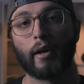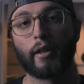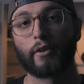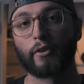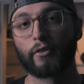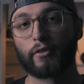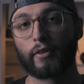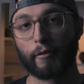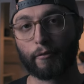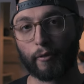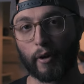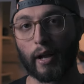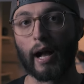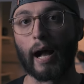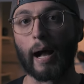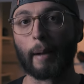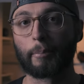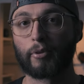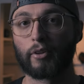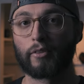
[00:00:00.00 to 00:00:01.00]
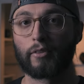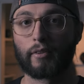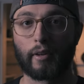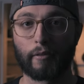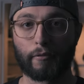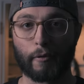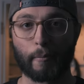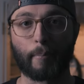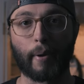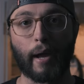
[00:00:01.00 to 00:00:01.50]
There's different options and
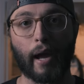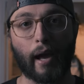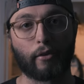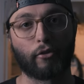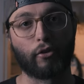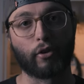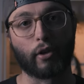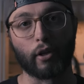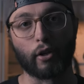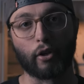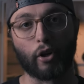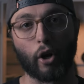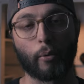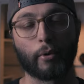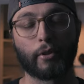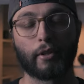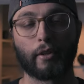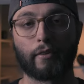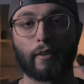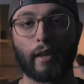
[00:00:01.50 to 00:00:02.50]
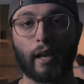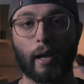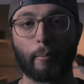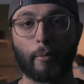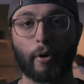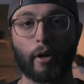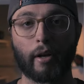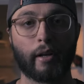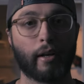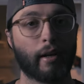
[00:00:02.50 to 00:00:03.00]
different paths you can go with this
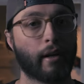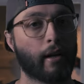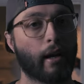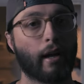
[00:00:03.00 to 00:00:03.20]
camera.